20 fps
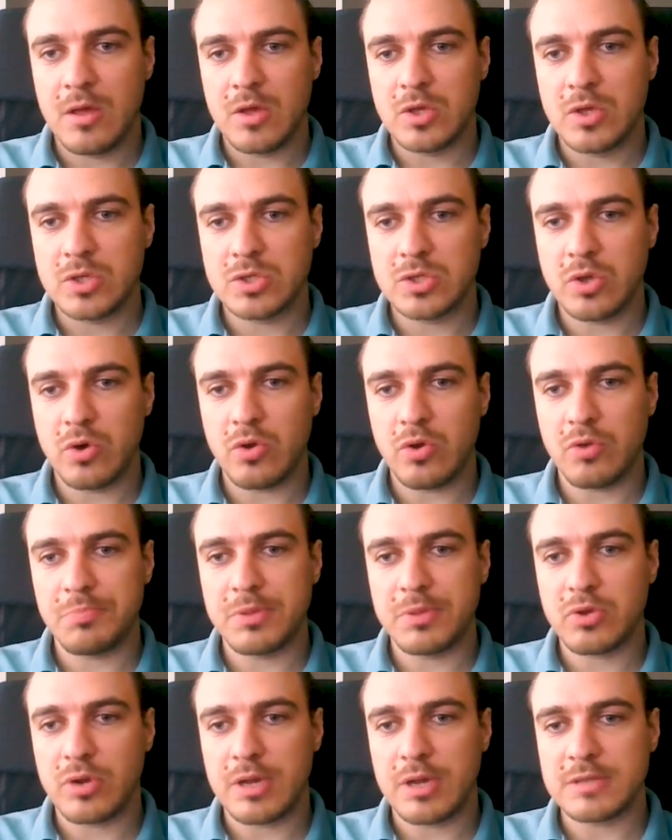So your
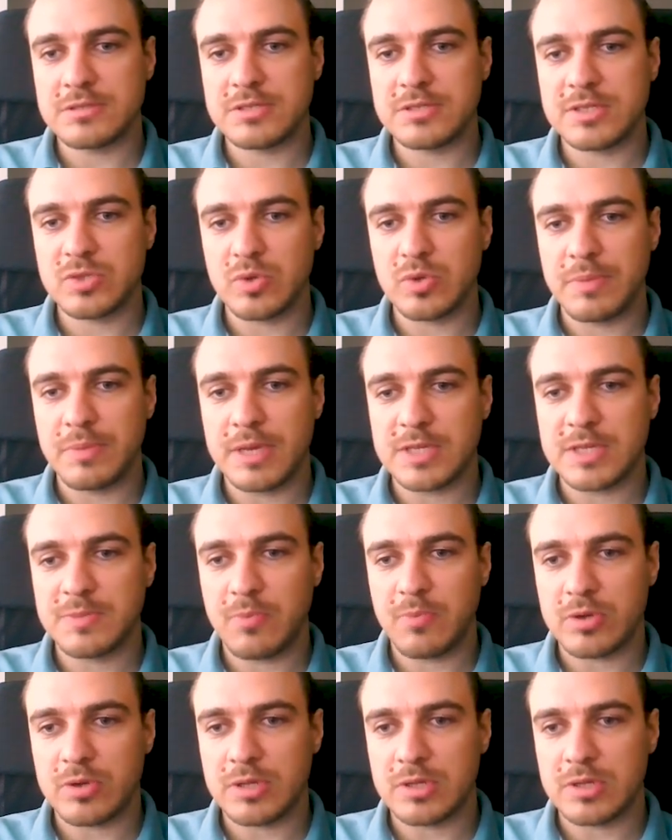Bitcoin addresses will be
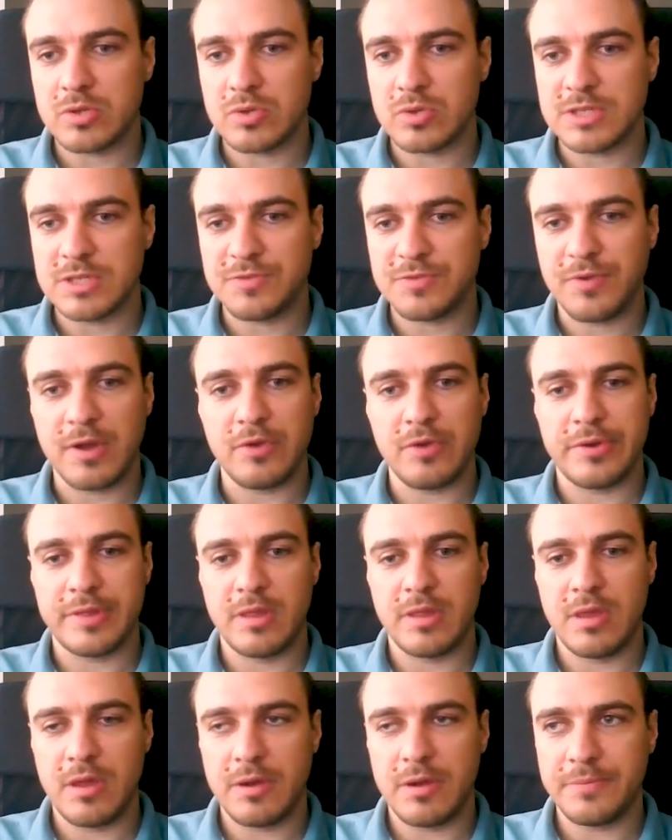exported to this file right
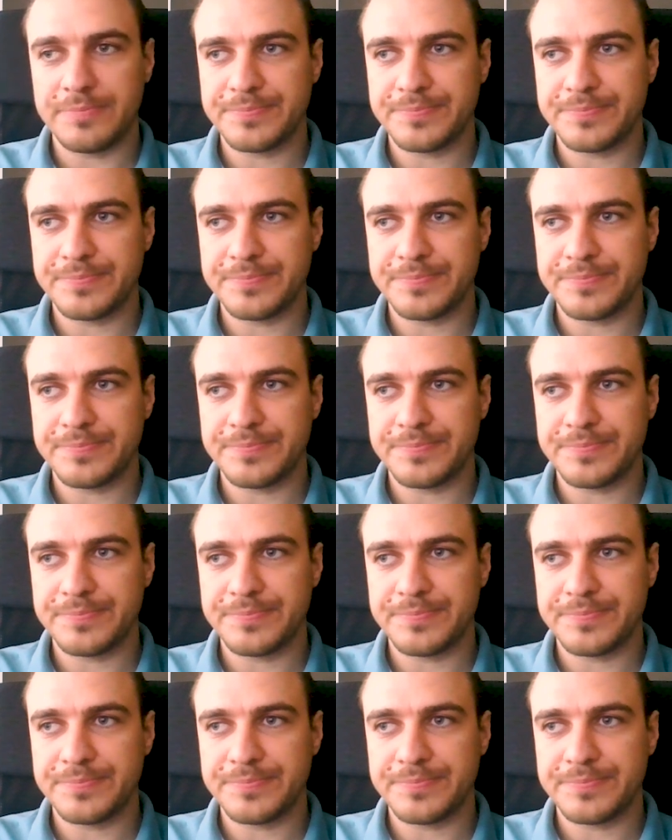here.